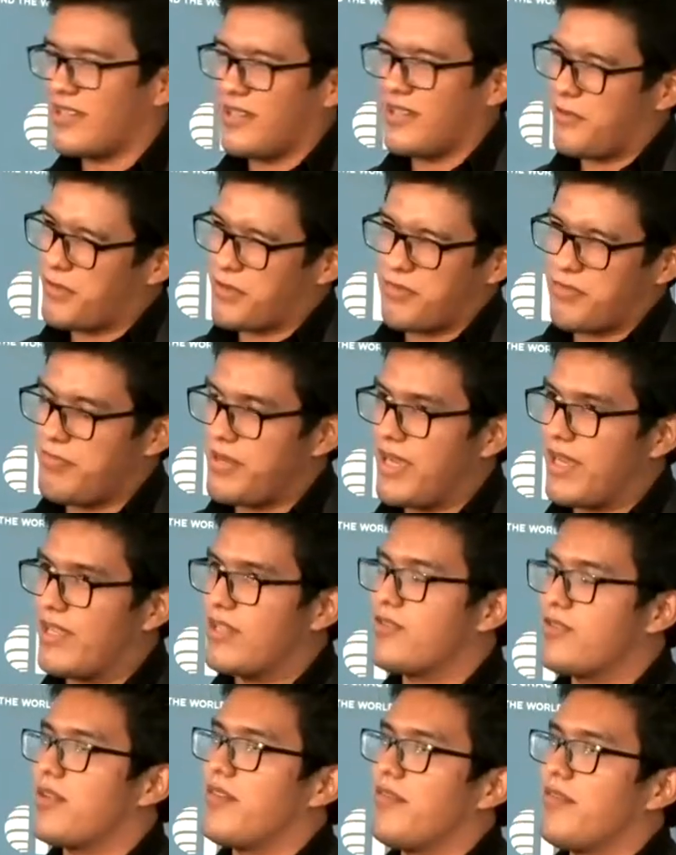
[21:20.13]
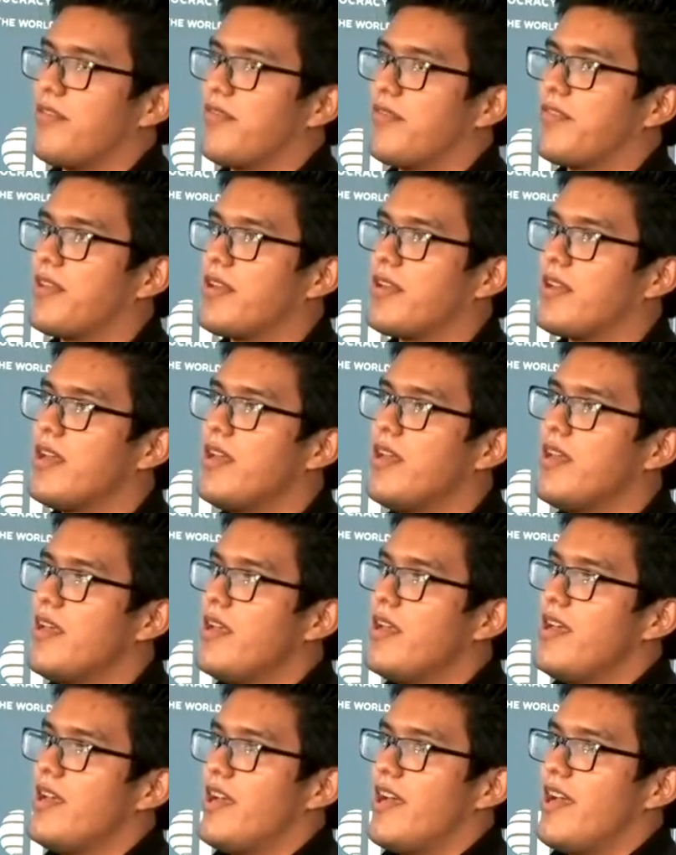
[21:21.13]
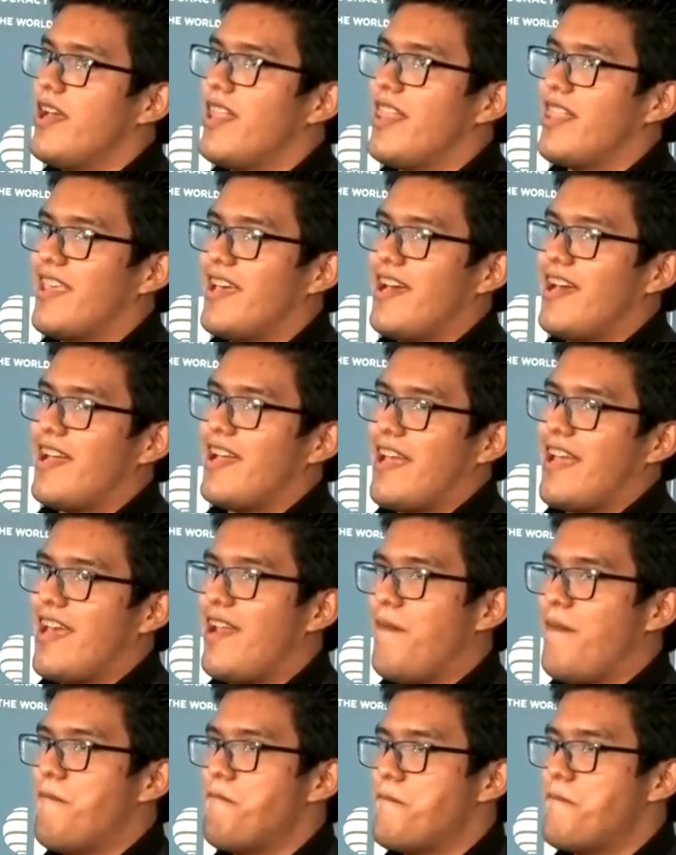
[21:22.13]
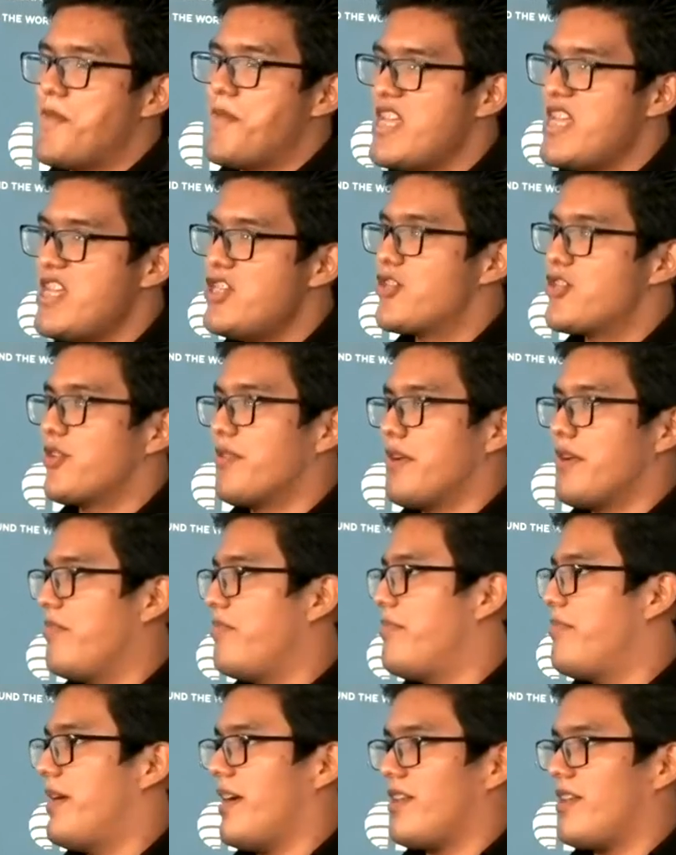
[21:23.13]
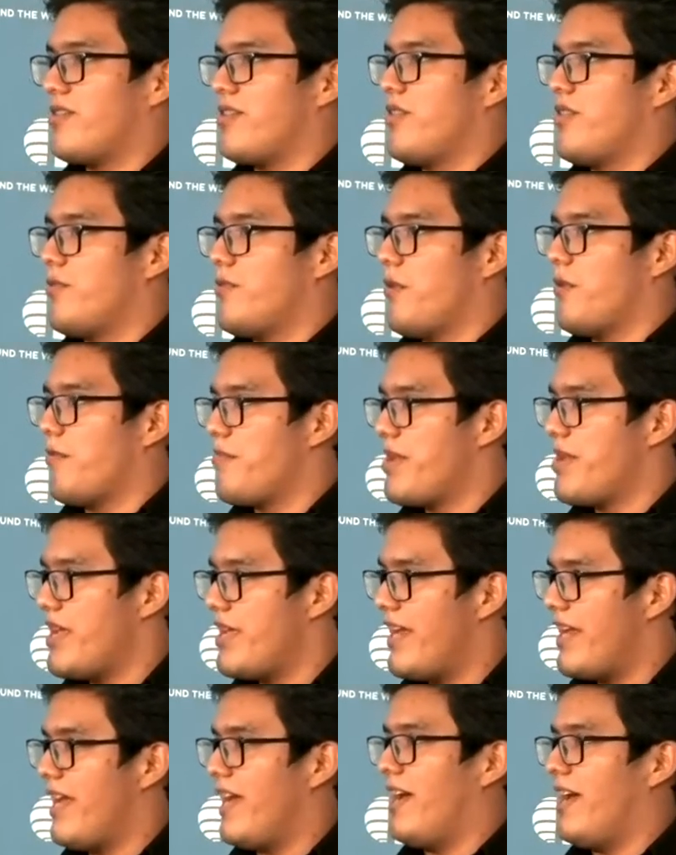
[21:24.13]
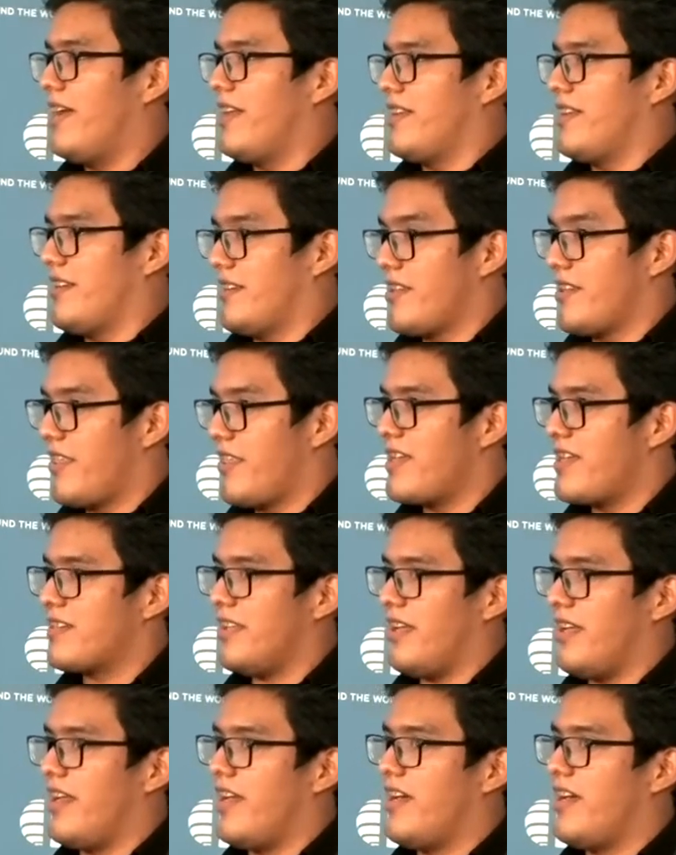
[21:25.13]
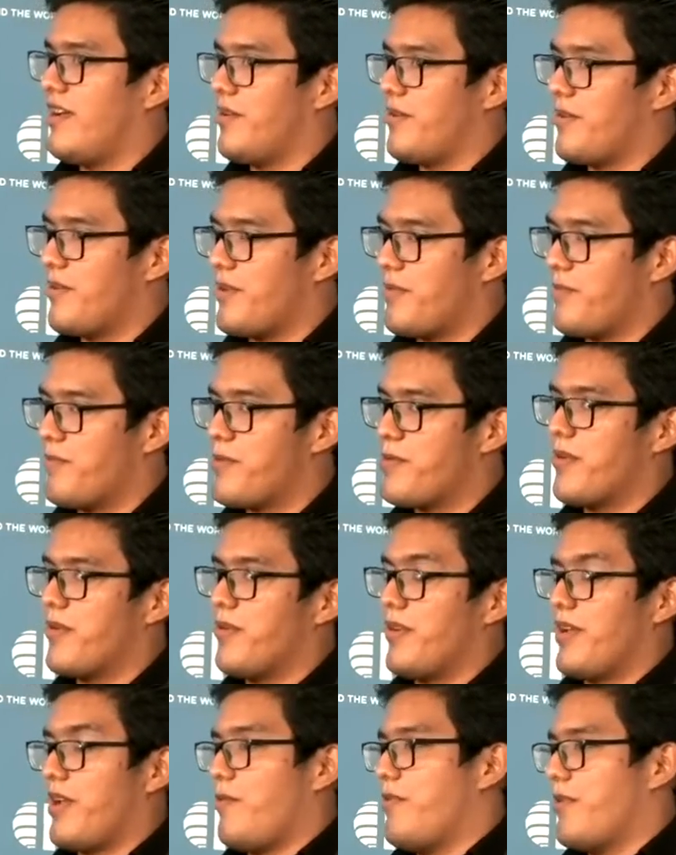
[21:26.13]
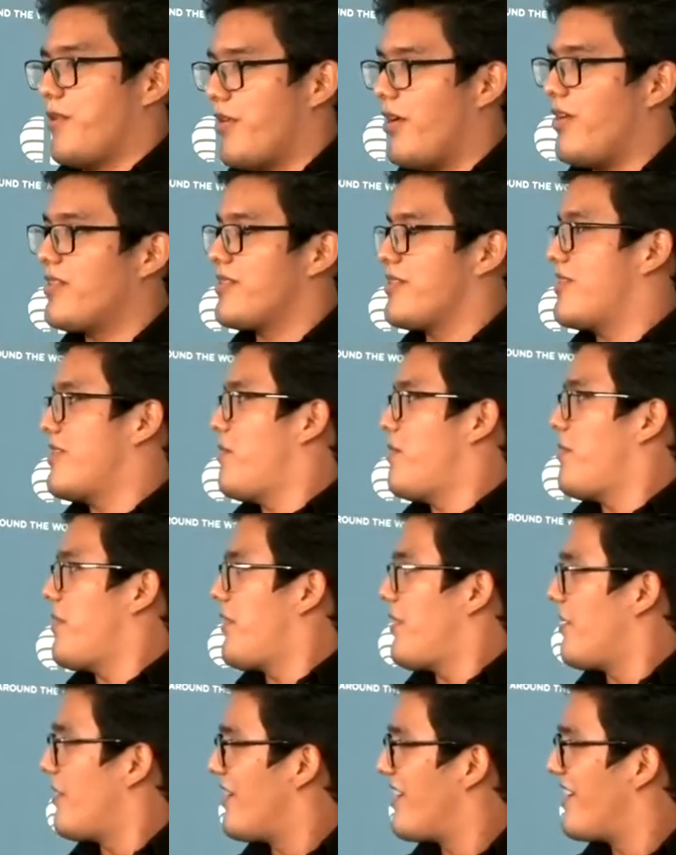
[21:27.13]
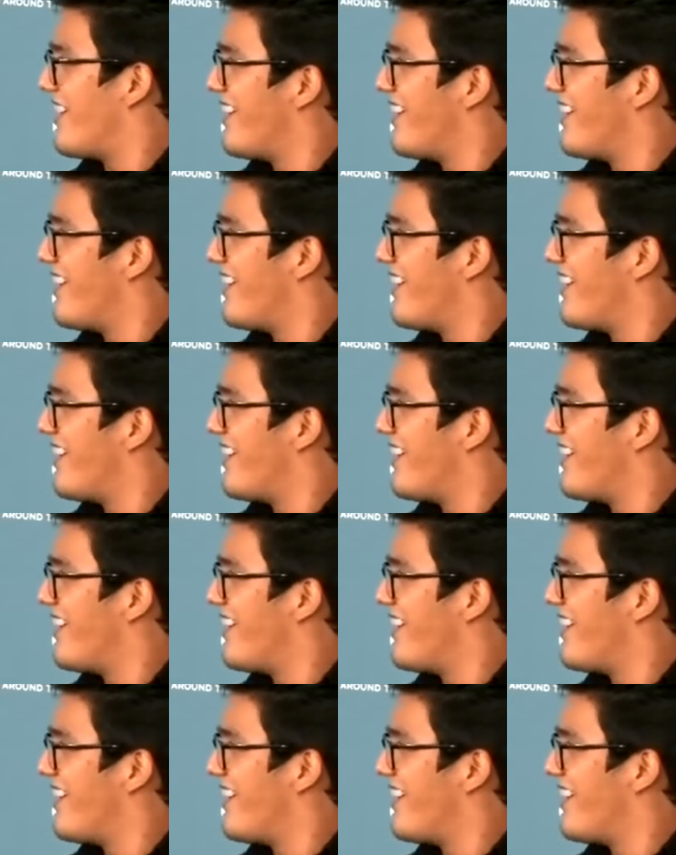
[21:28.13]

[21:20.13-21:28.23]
That was back in 2015. And that had a major impact, you know, on media and things like that. And we were, okay, we're onto something here.